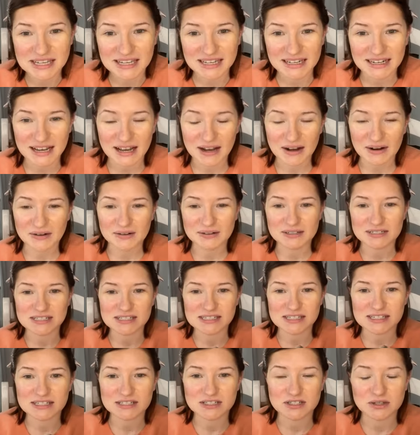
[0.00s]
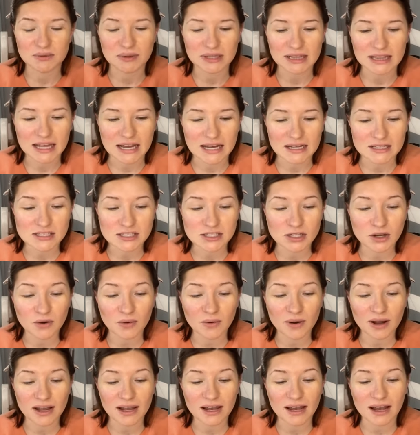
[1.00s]
skin. How does it do with that?
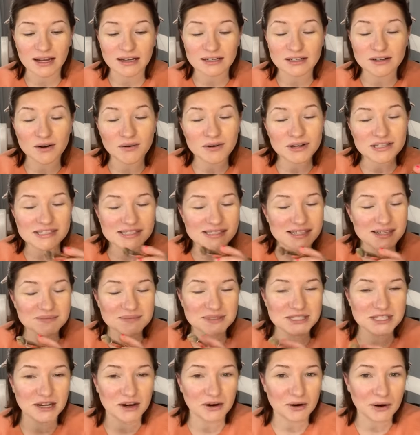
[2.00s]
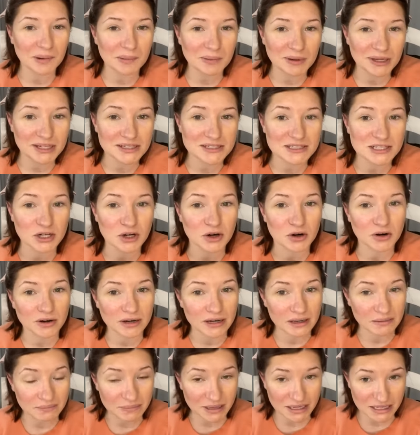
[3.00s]
So I know it seems scary because a
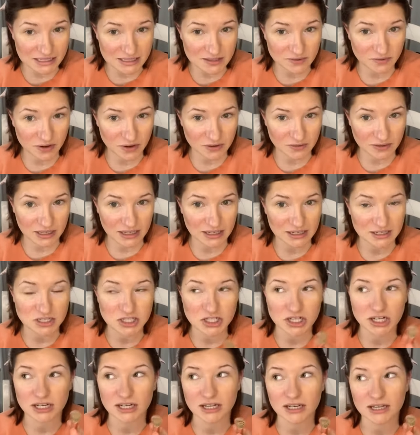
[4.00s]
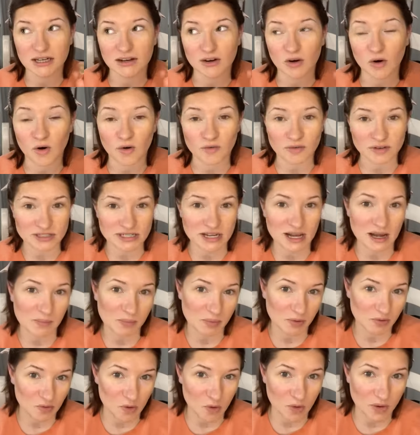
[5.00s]
cream based foundation over
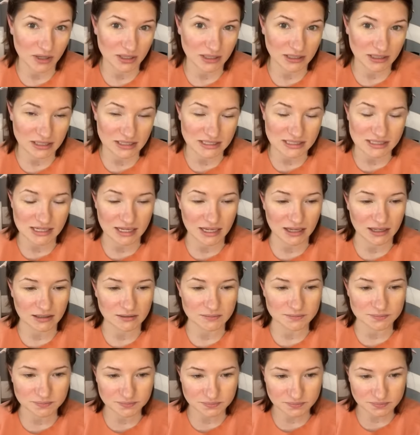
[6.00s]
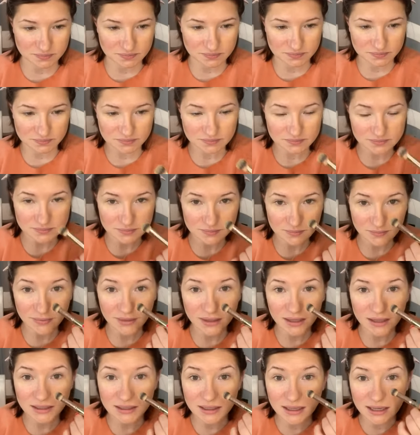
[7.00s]
top of oily skin
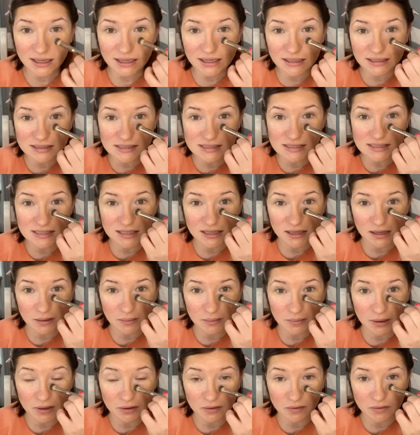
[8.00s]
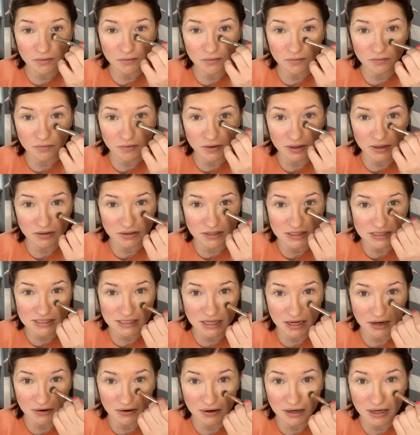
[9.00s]
can seem very
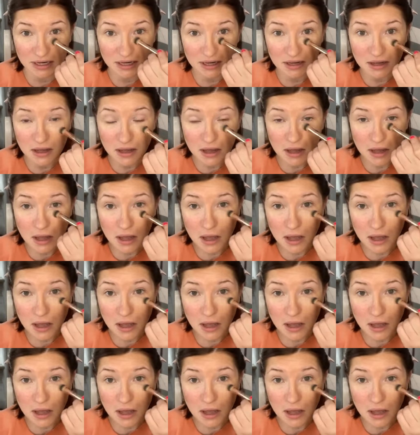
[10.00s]
scary.